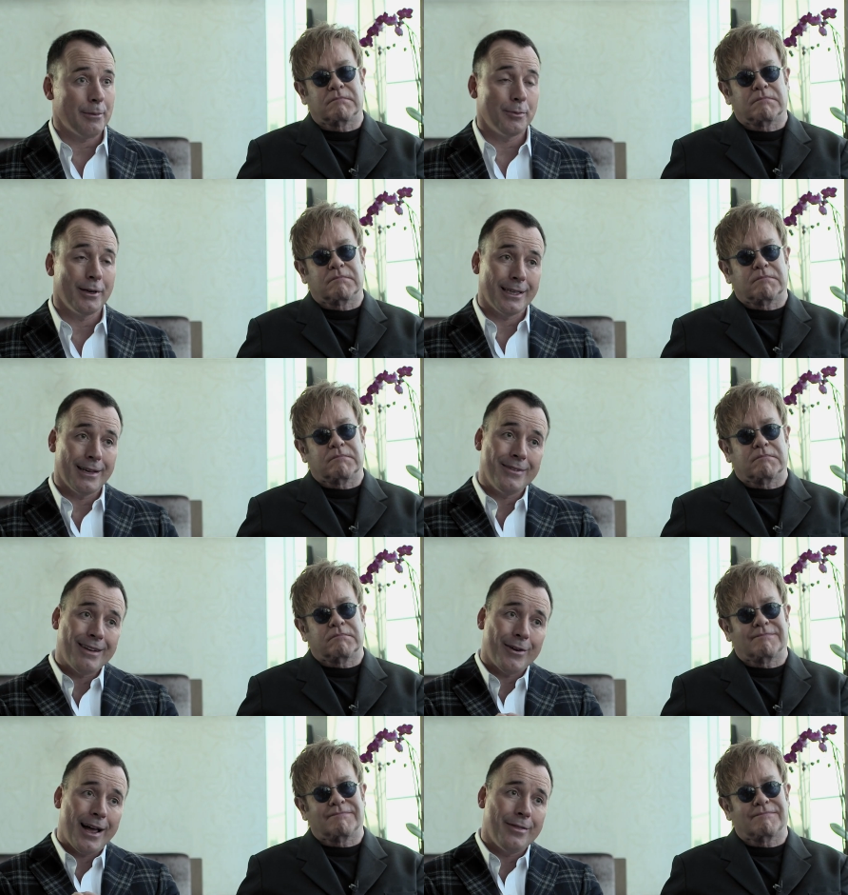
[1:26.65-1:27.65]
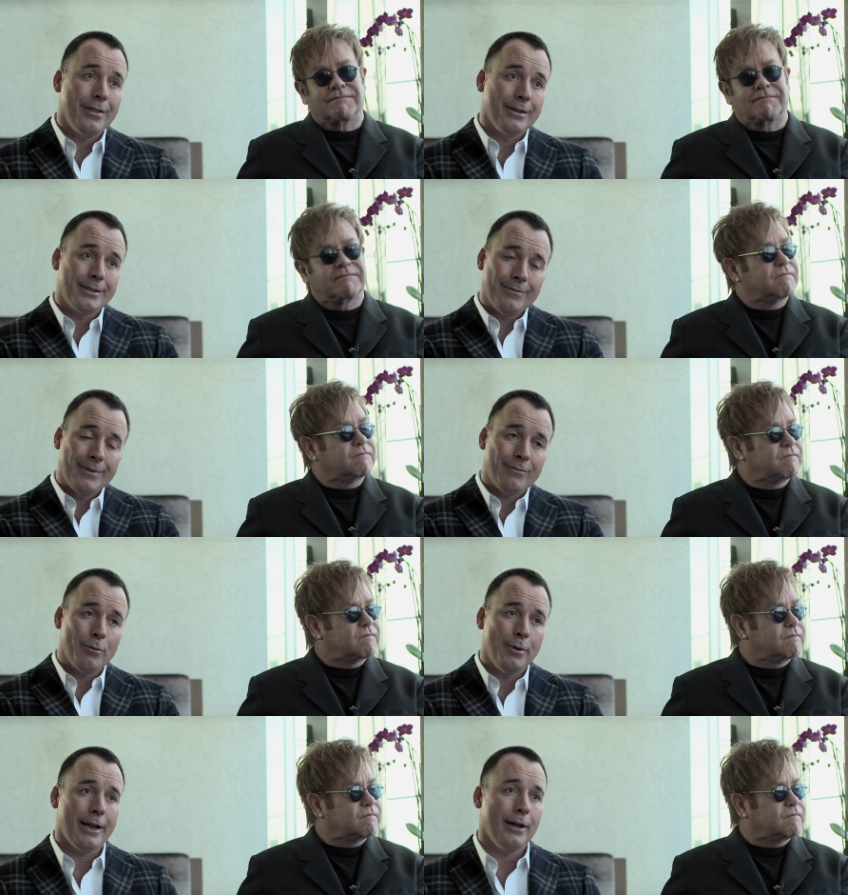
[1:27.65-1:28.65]
Speaker 1: damaged because they've never had this. They've
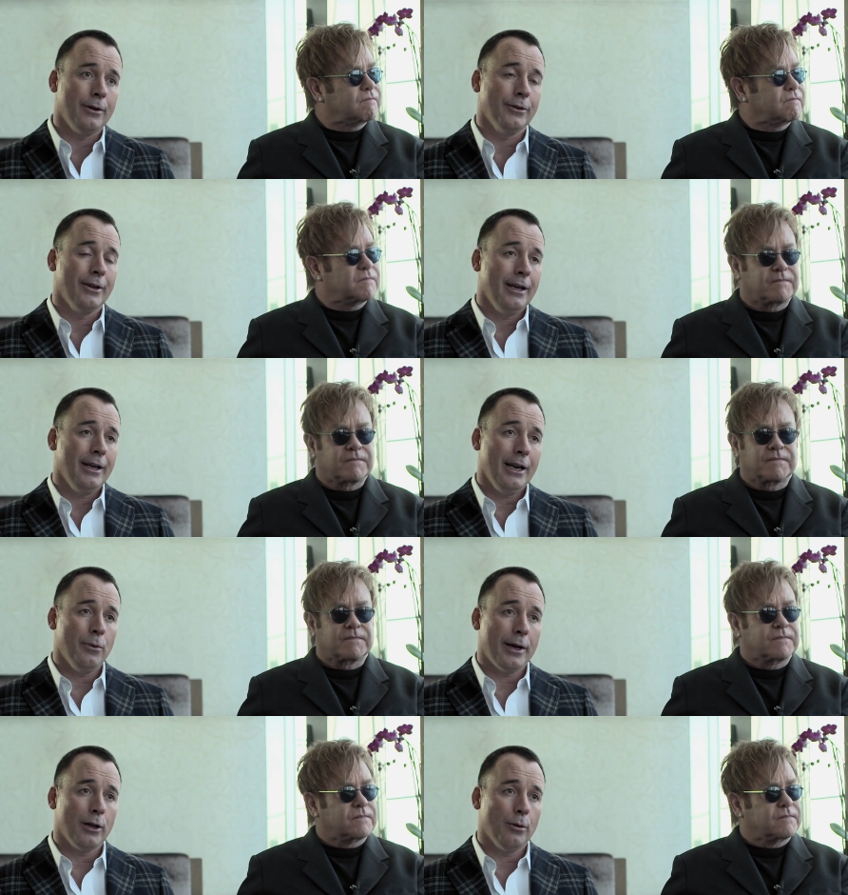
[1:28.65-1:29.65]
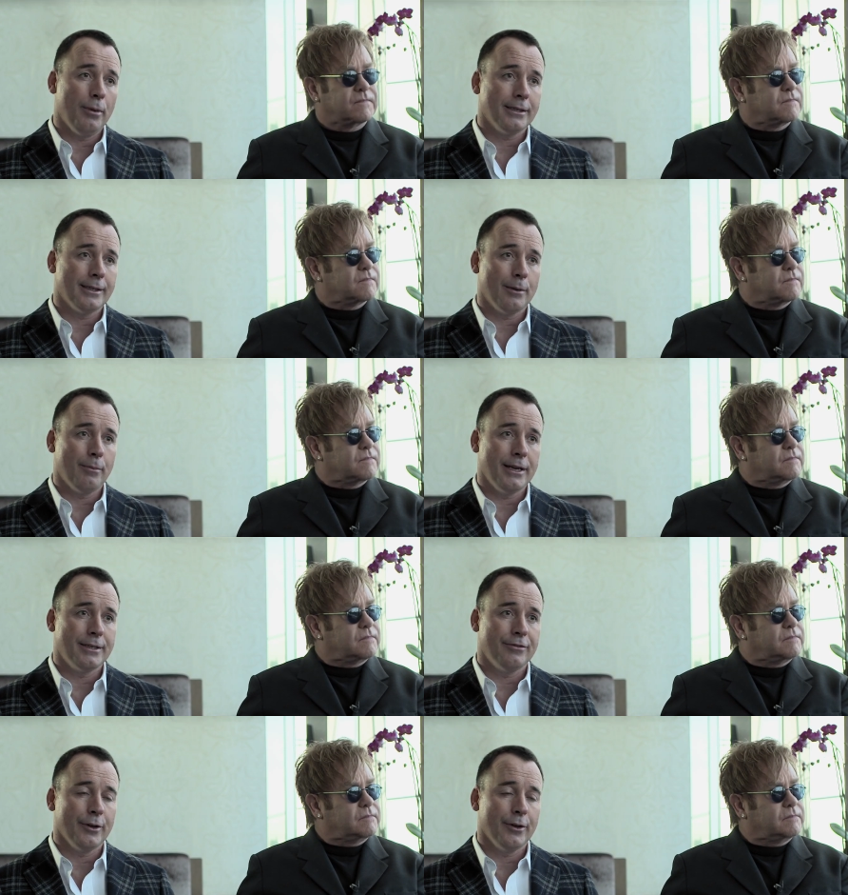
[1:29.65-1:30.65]
never been held in a regular basis and made to